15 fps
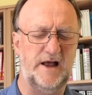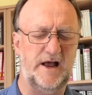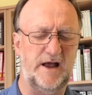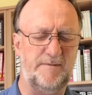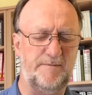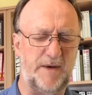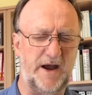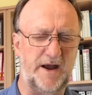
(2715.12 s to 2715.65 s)

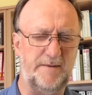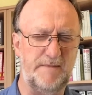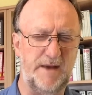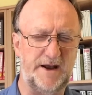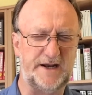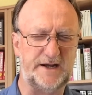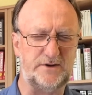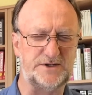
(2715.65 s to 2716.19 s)
uh, by
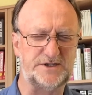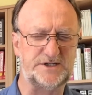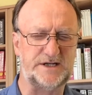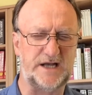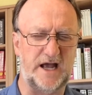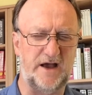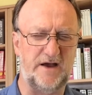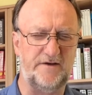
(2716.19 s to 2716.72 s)
medical
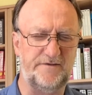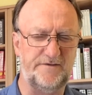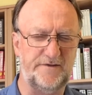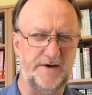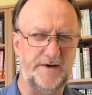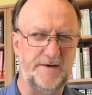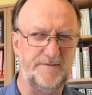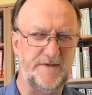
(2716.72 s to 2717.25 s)
staff.
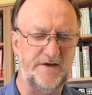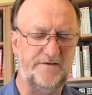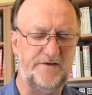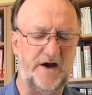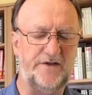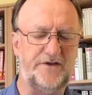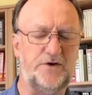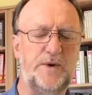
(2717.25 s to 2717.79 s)

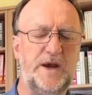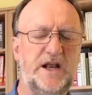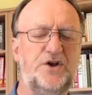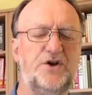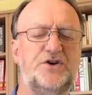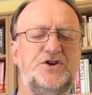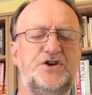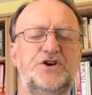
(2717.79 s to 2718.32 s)
Father, we
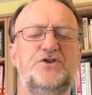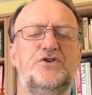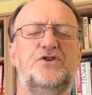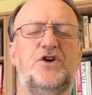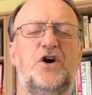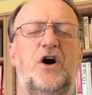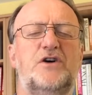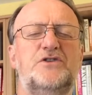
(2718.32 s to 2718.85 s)
look to you
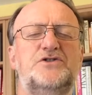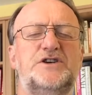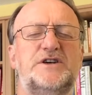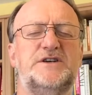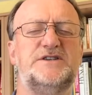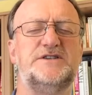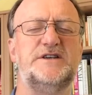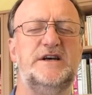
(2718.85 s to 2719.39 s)

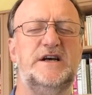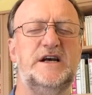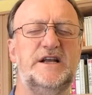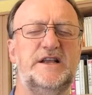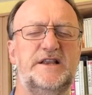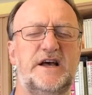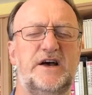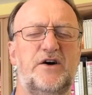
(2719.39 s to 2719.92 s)
conscious
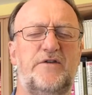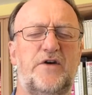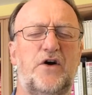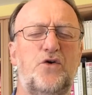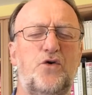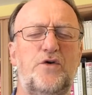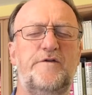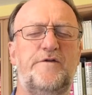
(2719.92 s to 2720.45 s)
that of
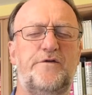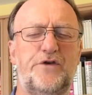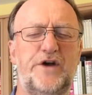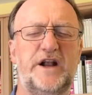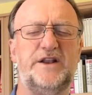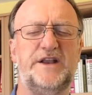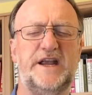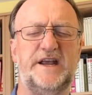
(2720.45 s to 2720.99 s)
our own
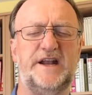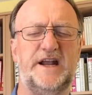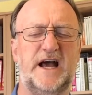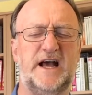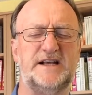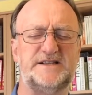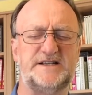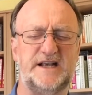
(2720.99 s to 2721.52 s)
frailty and
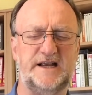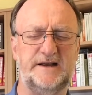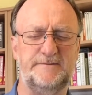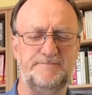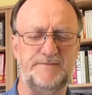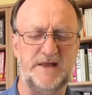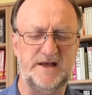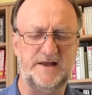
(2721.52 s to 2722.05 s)
asking
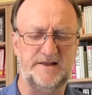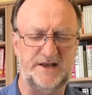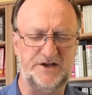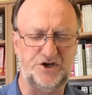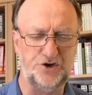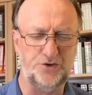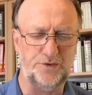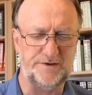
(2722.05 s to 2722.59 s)

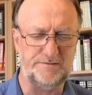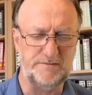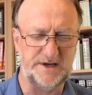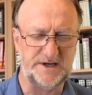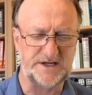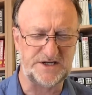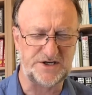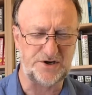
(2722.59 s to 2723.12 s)
that you would
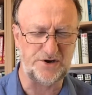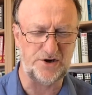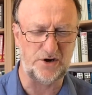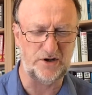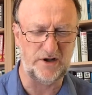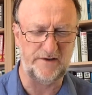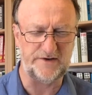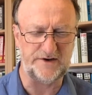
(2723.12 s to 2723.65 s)
minister
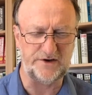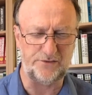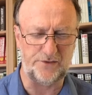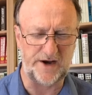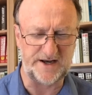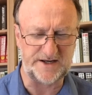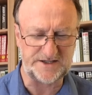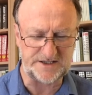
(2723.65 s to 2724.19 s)
your love and
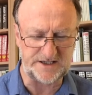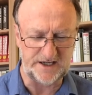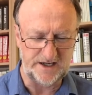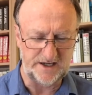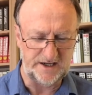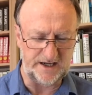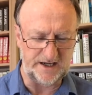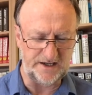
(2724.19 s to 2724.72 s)
grace
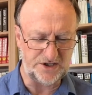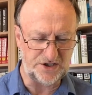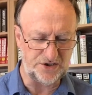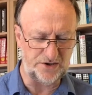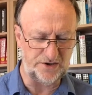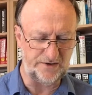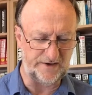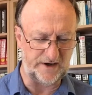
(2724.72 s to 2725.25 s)

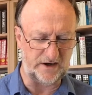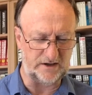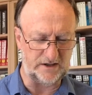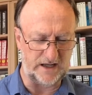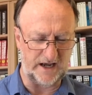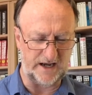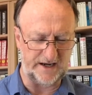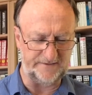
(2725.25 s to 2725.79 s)
into their
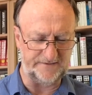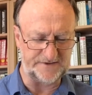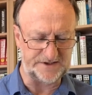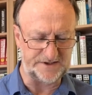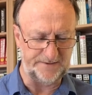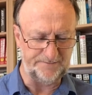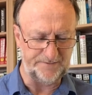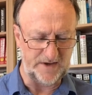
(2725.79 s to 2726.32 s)
lives.